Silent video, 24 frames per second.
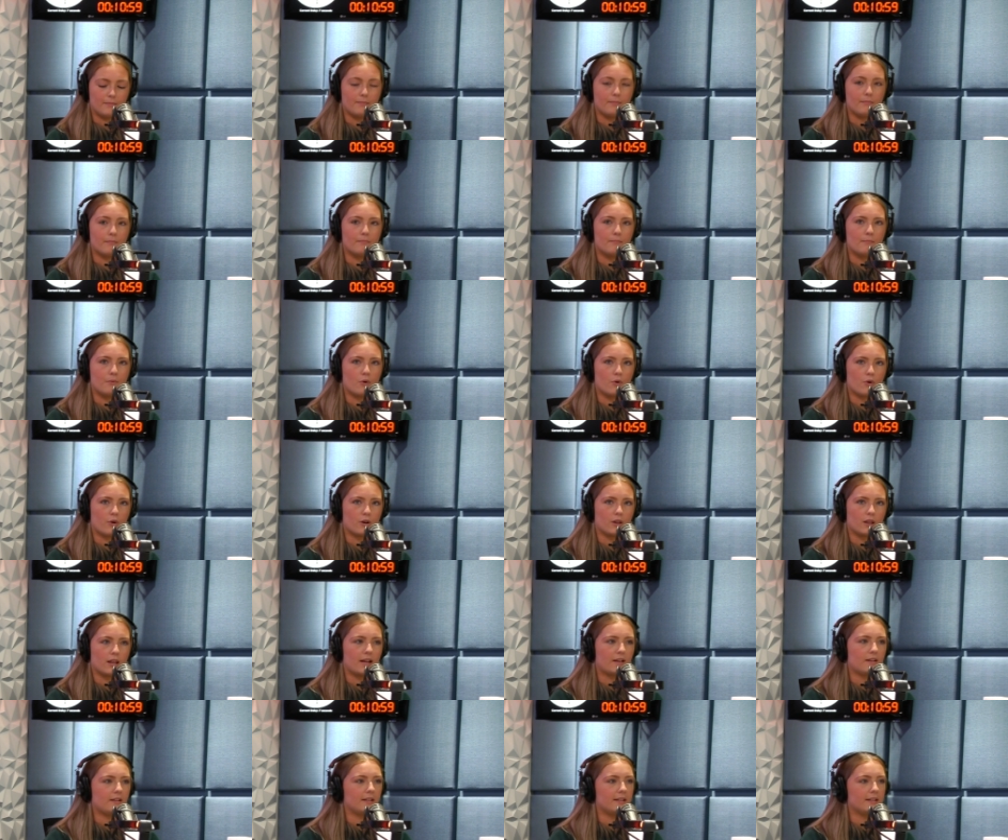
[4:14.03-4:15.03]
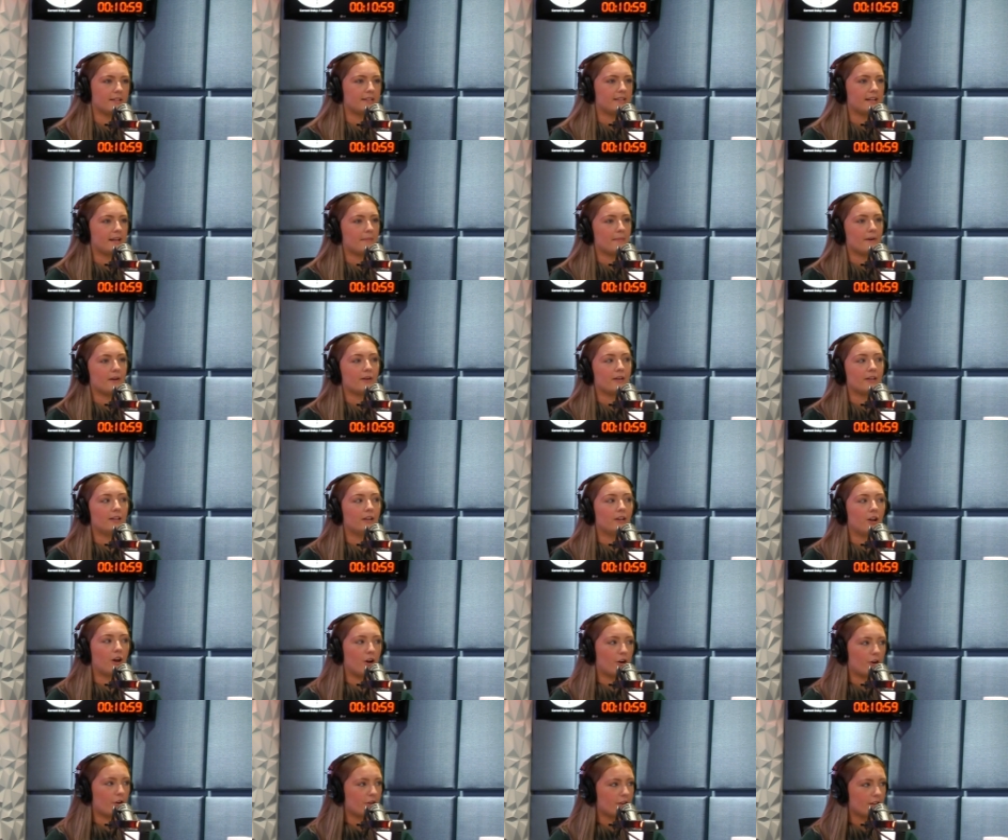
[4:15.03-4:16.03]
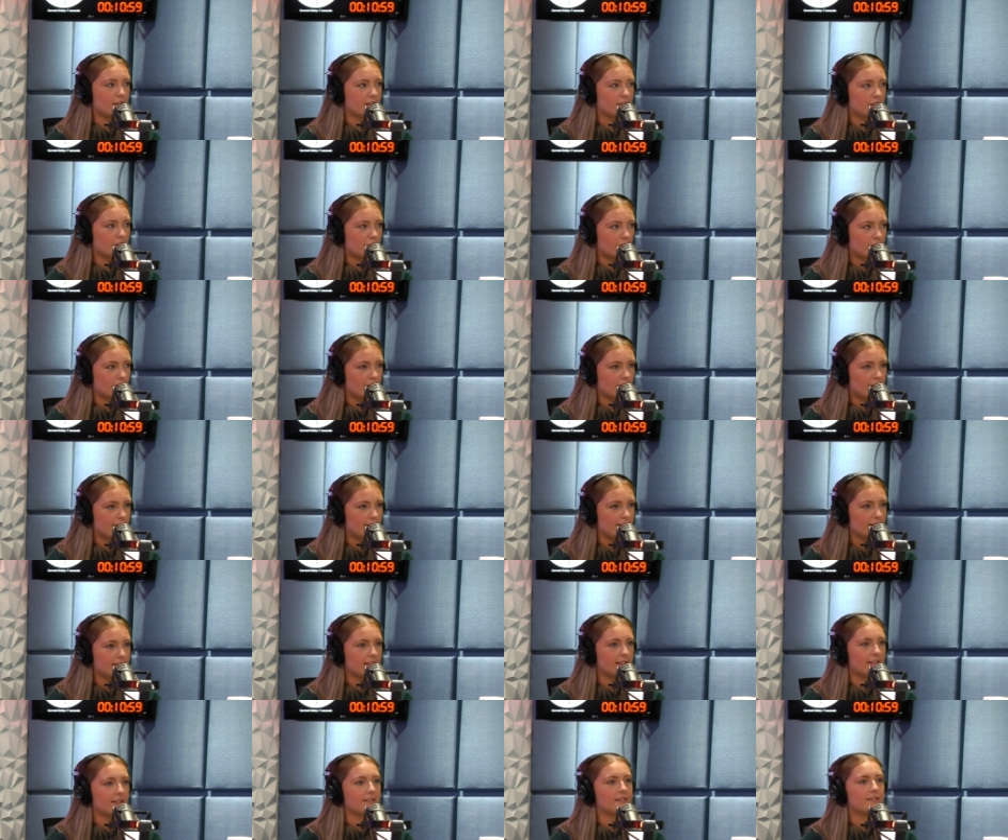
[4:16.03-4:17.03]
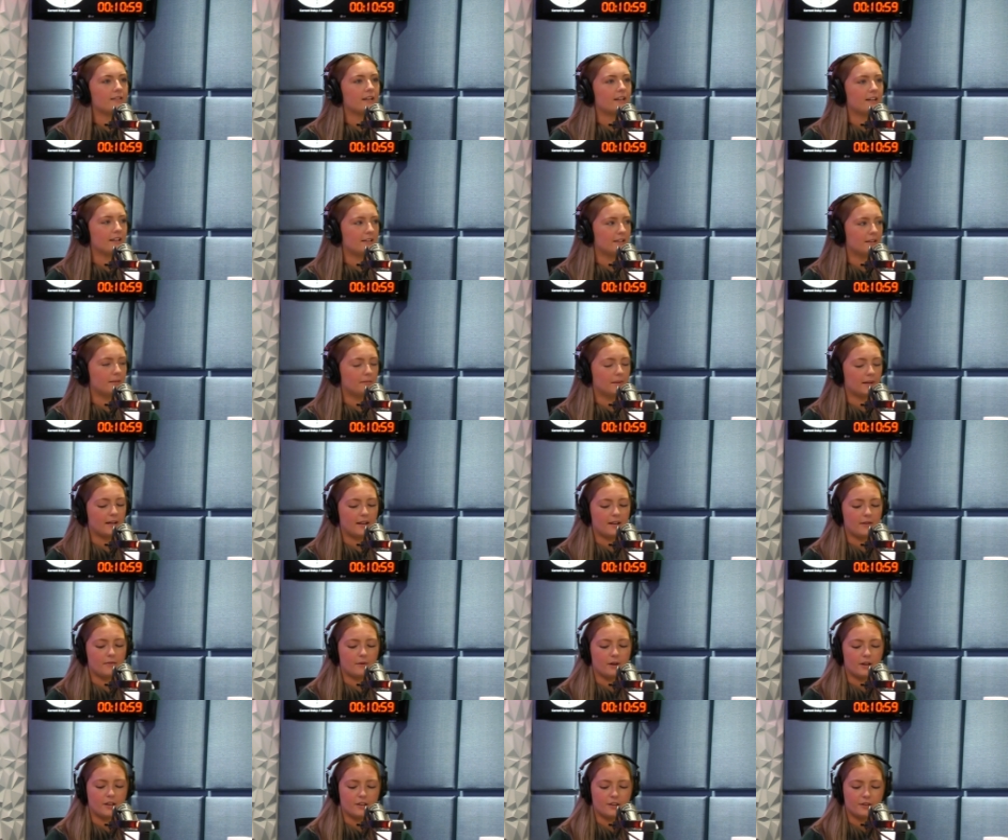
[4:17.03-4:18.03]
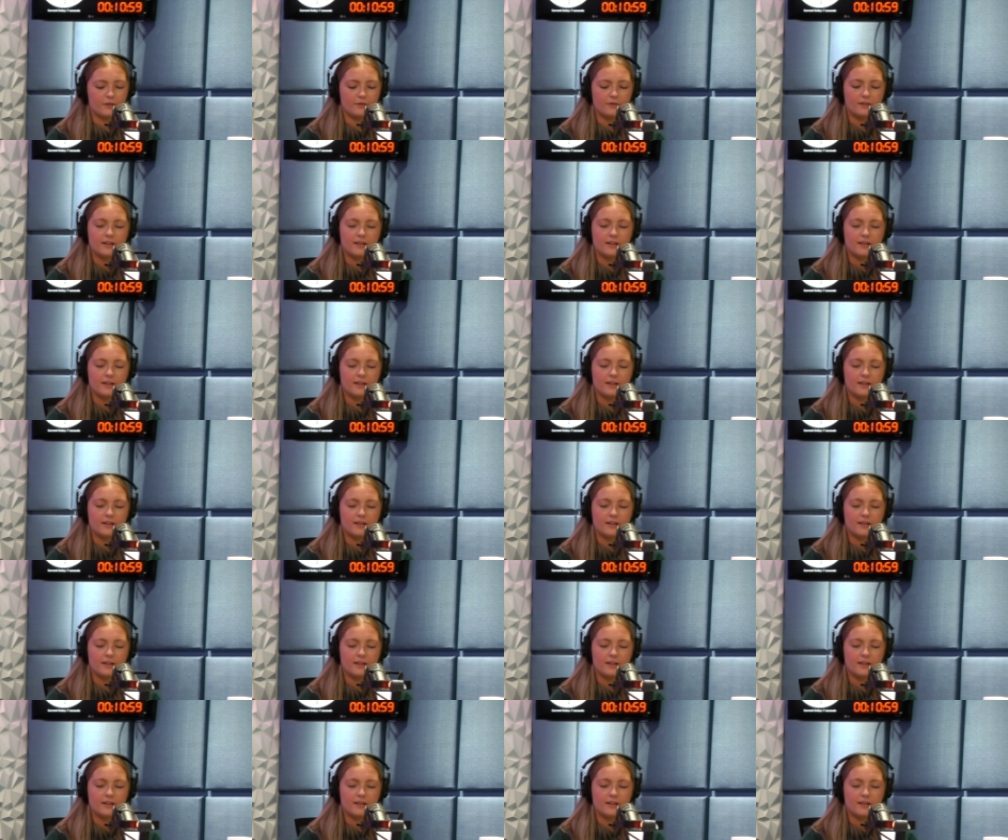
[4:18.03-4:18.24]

more likely to stay married longer than tall guys in a study done by NYU.